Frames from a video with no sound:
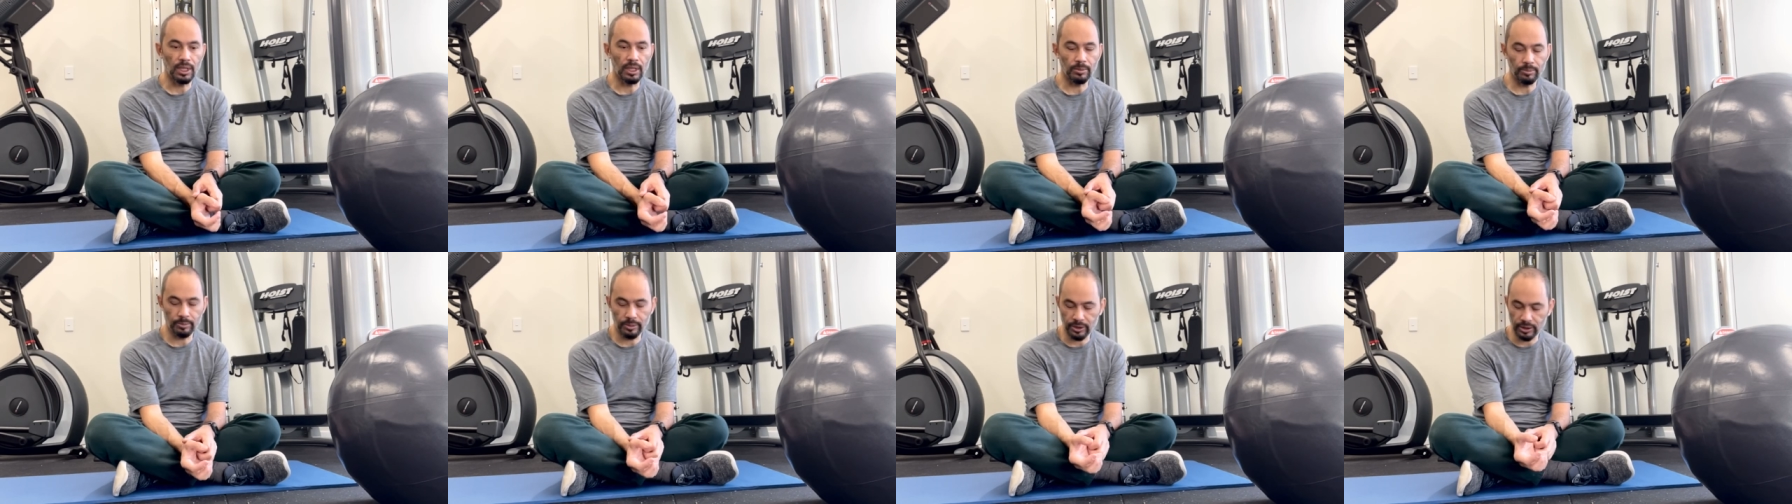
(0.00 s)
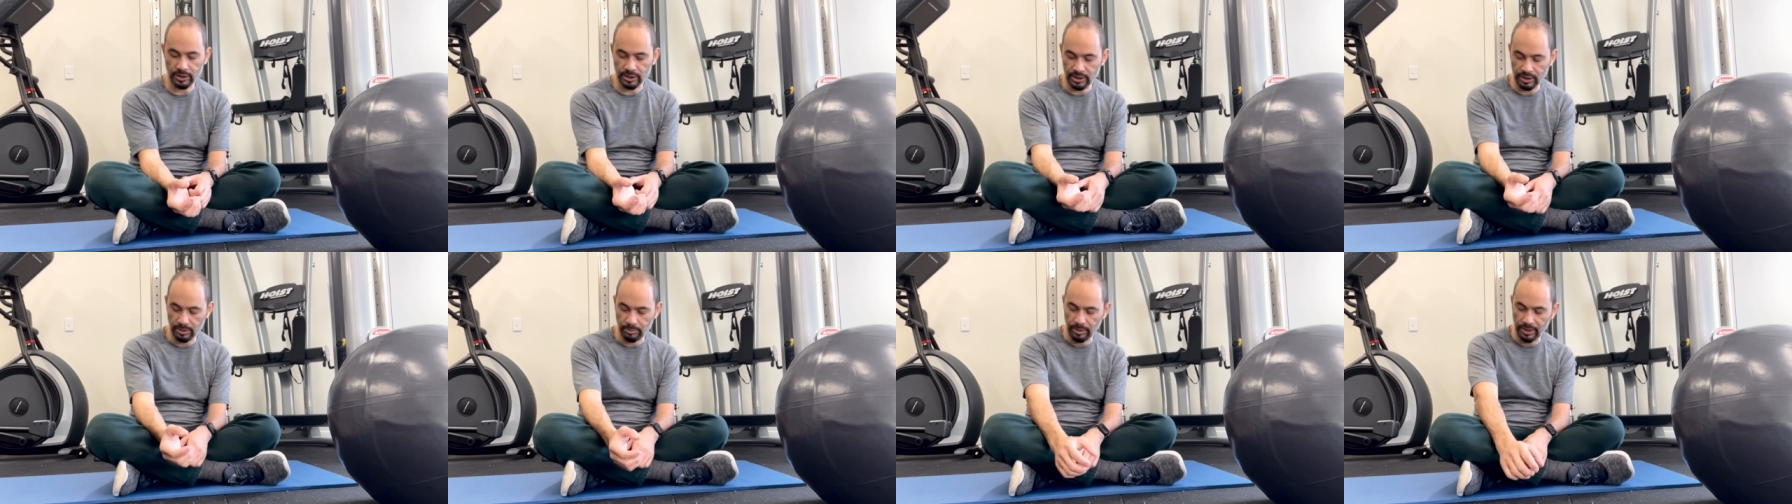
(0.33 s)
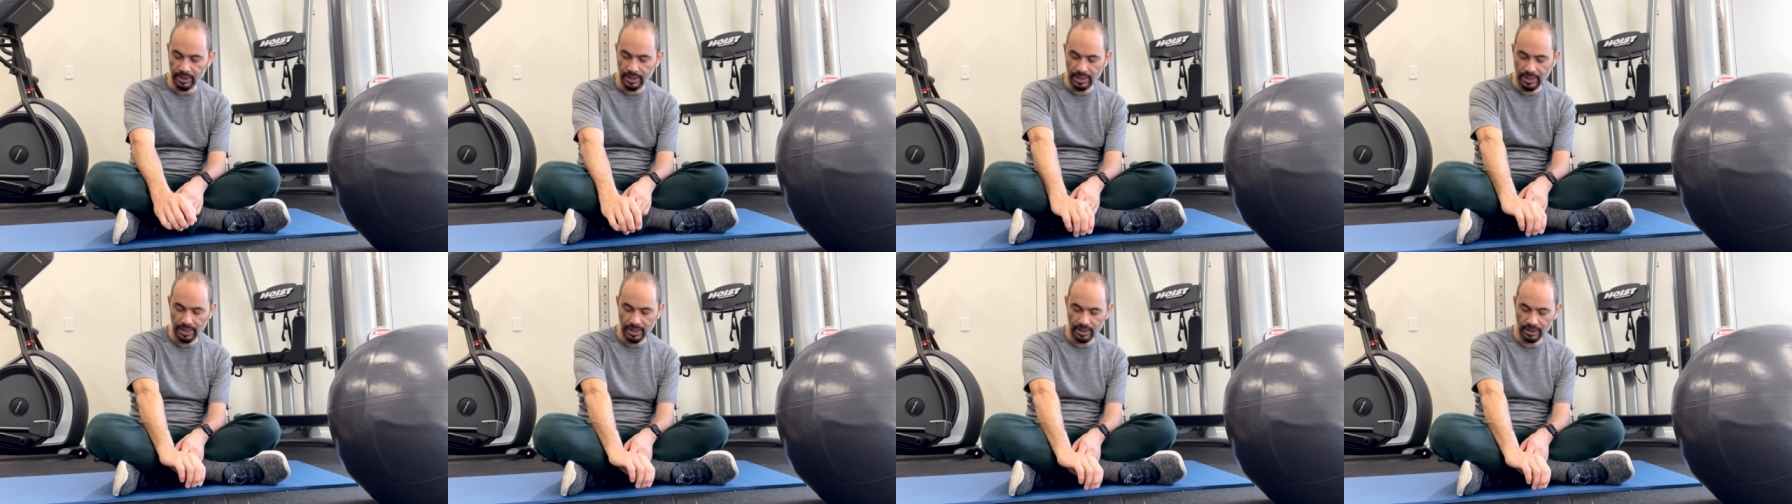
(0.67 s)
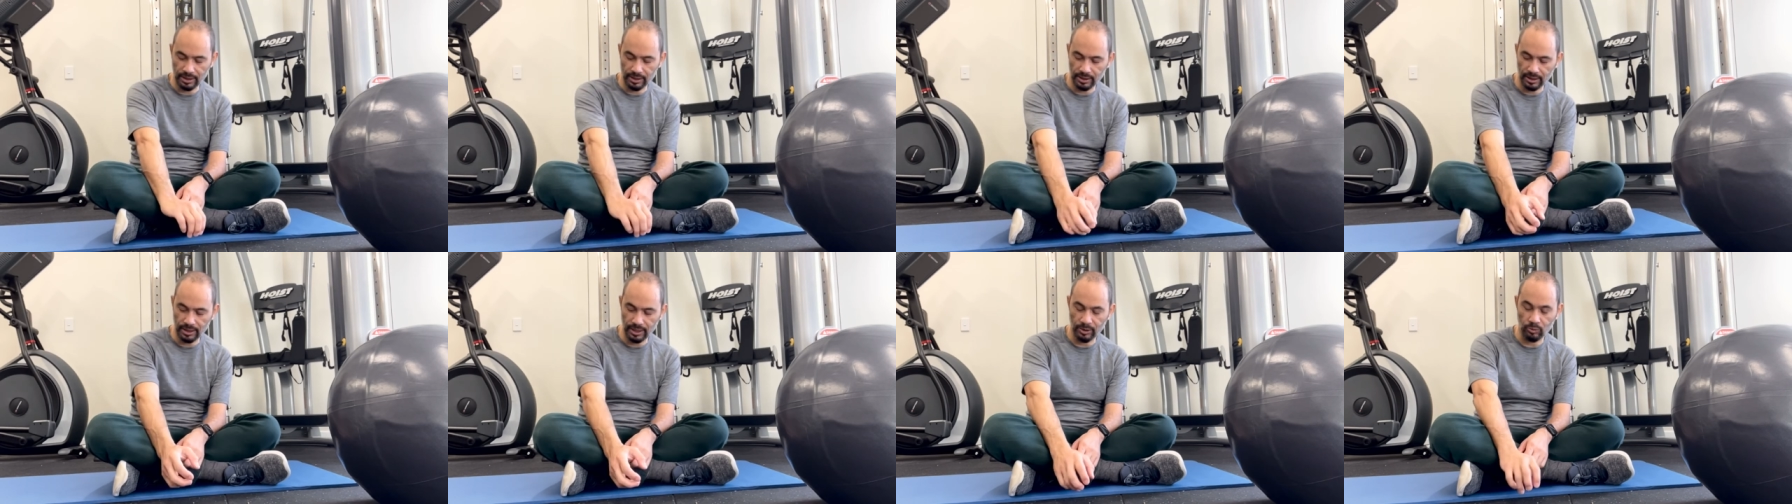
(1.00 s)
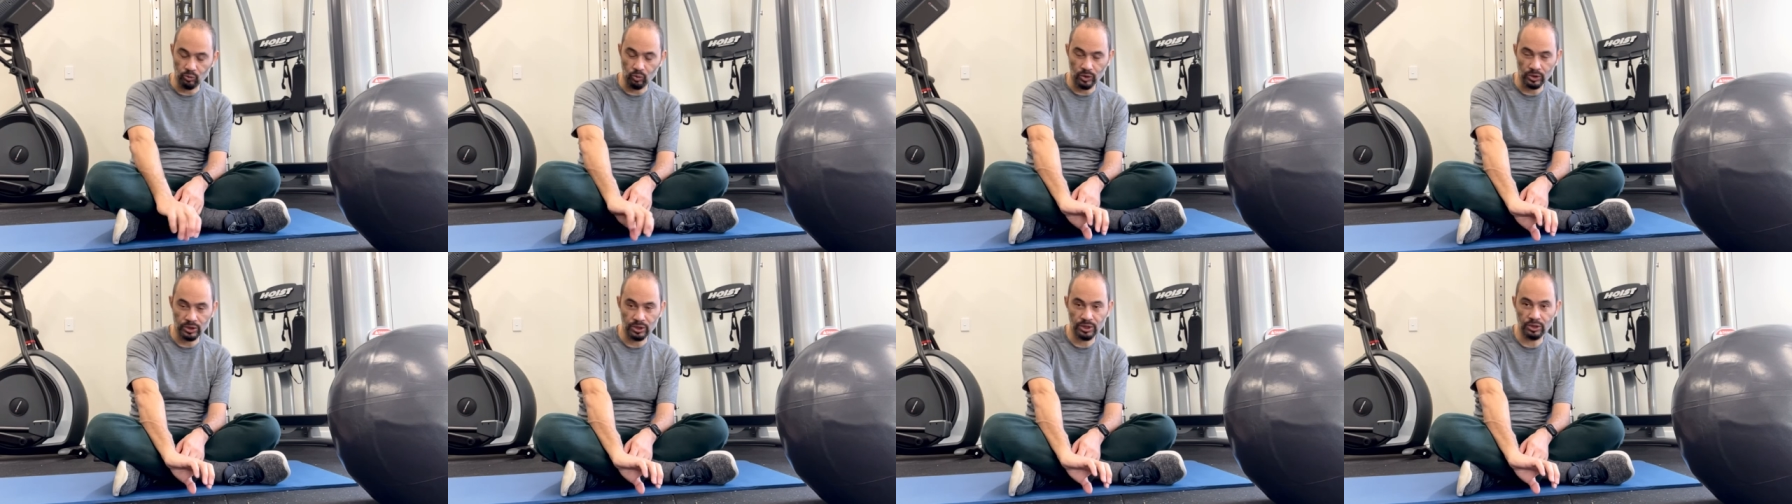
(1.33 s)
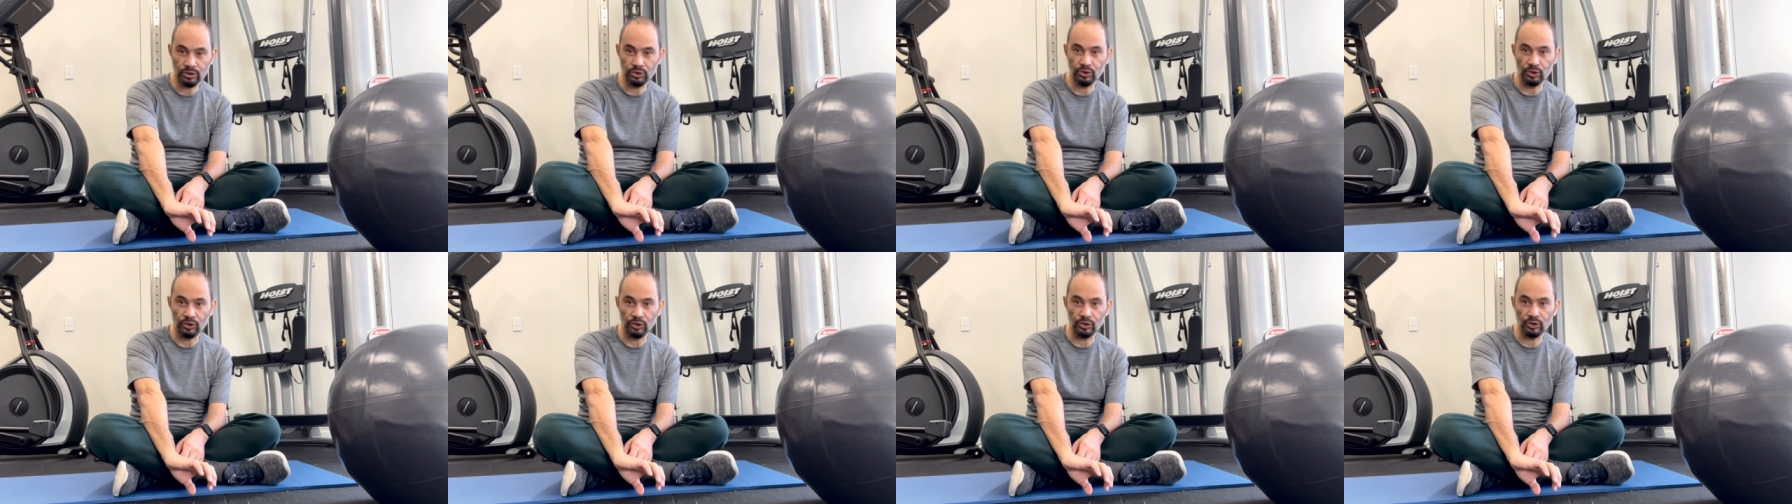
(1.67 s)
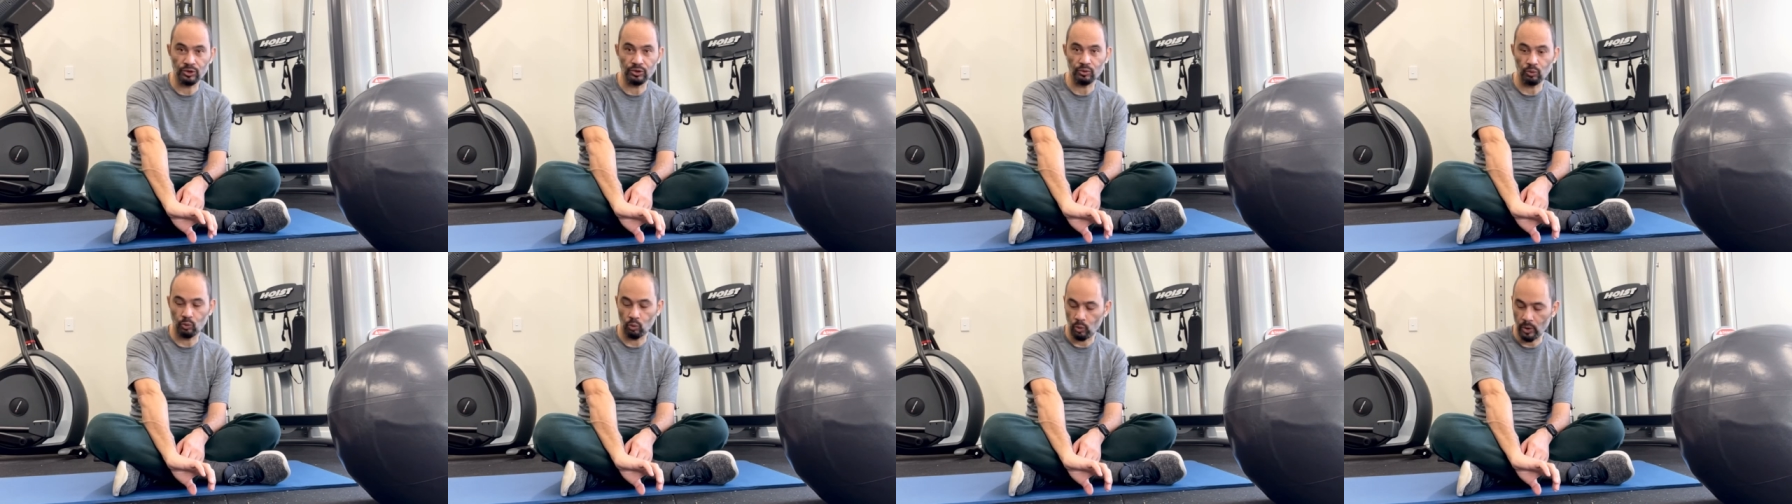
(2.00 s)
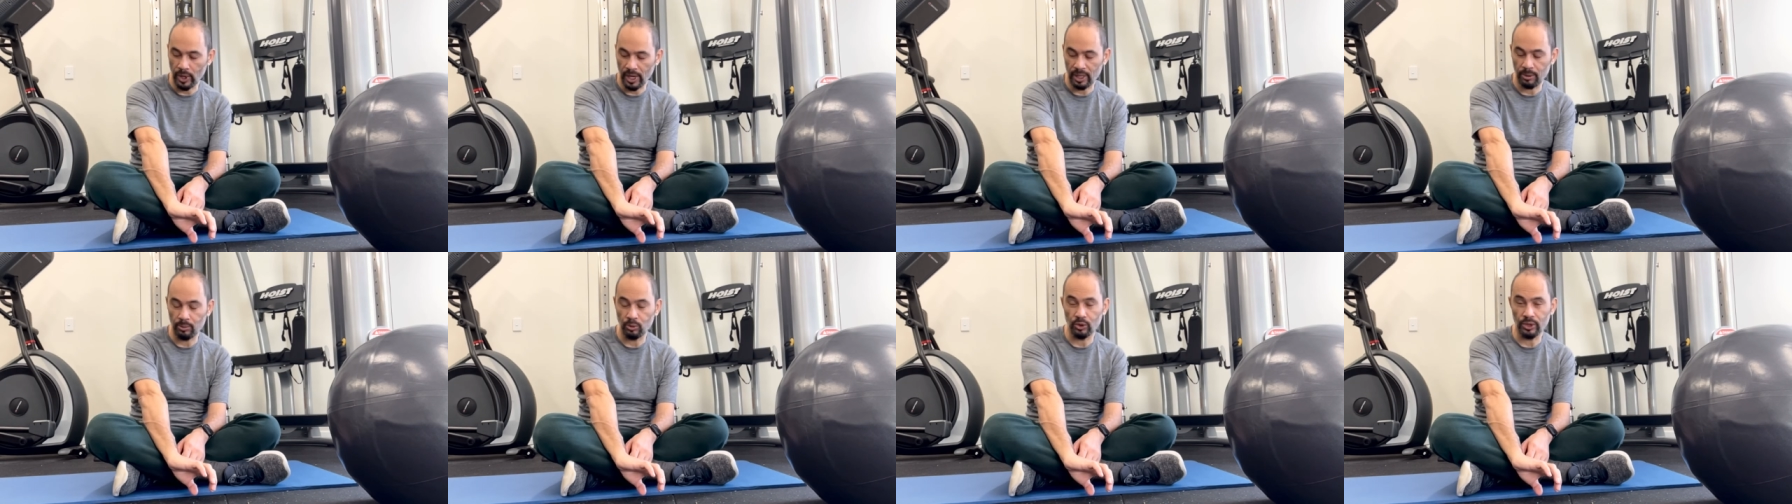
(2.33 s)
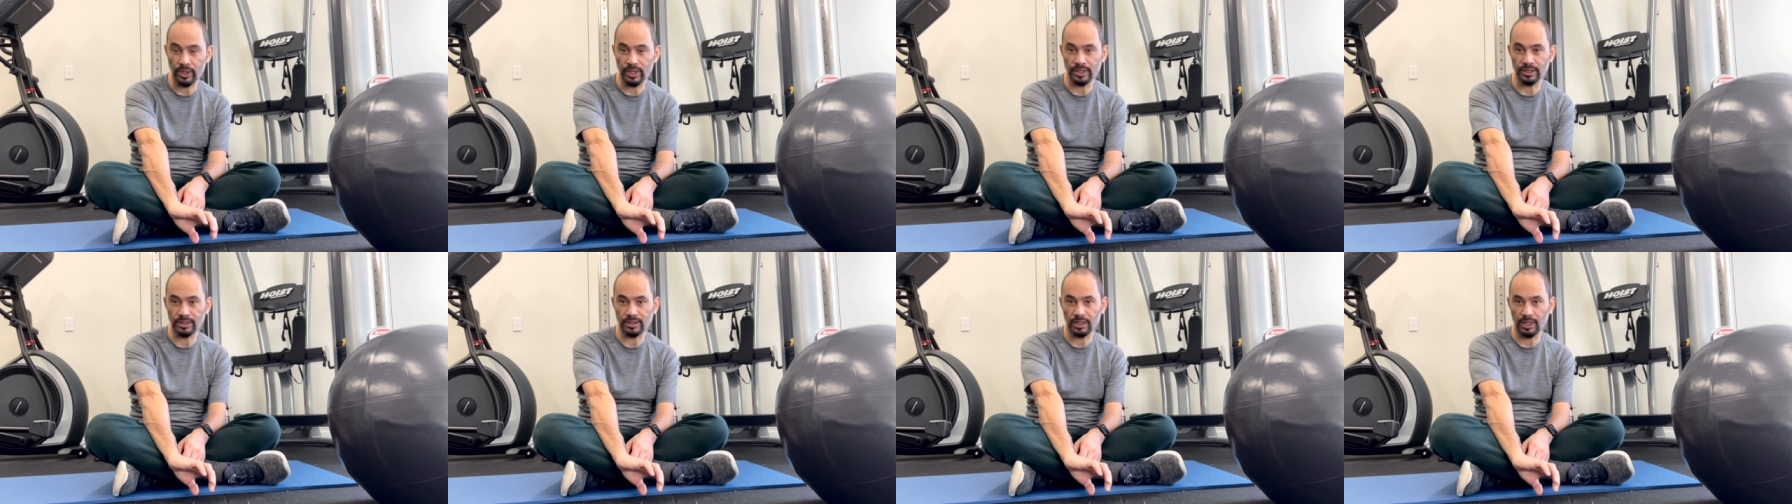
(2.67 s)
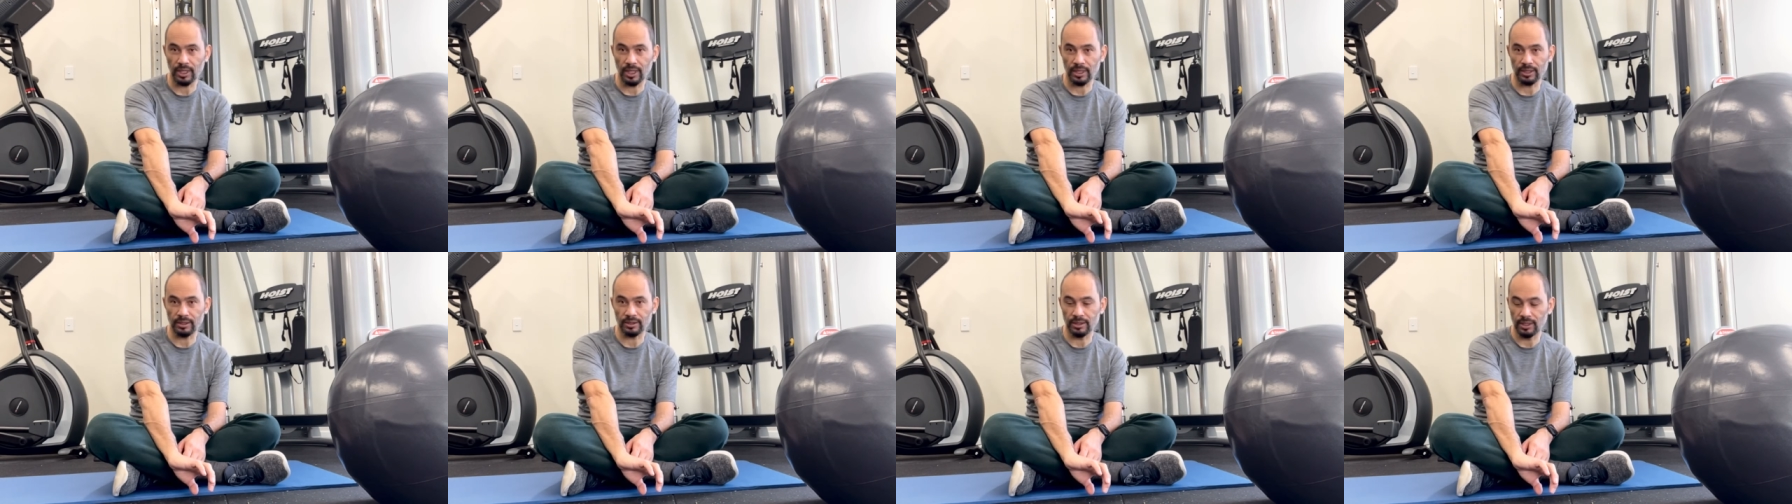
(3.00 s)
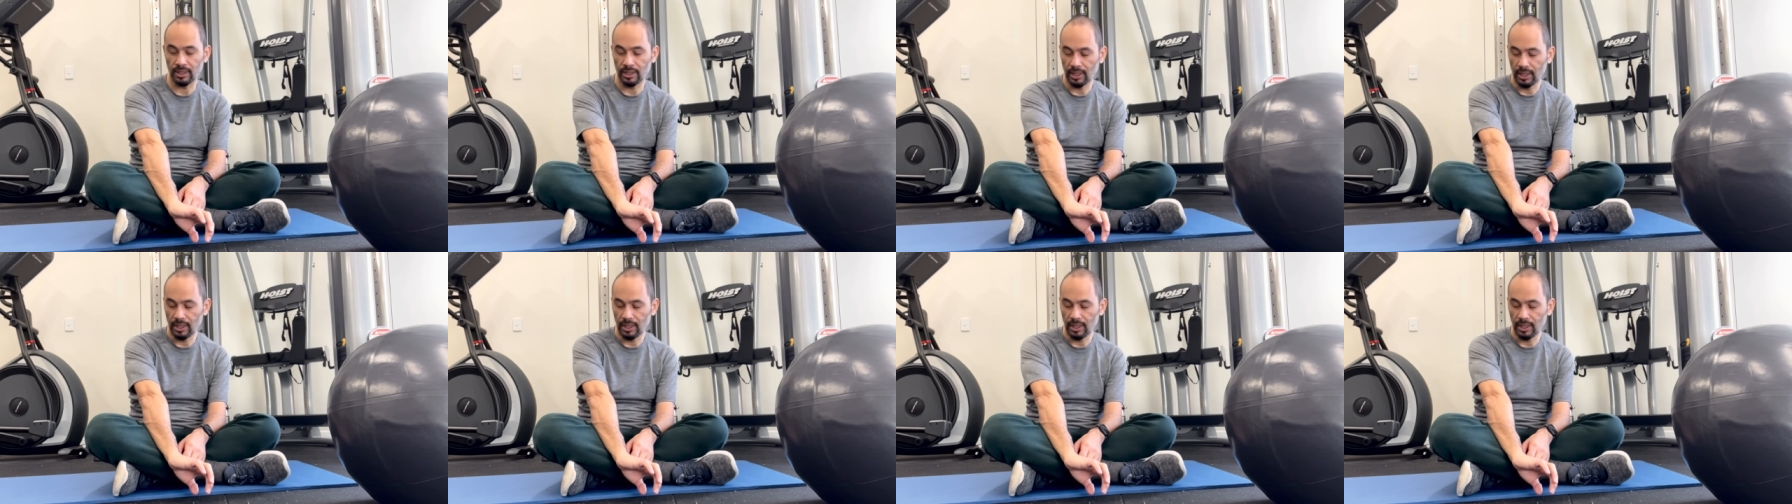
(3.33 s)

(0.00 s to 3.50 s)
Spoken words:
because in the beginning it was turned way more inside,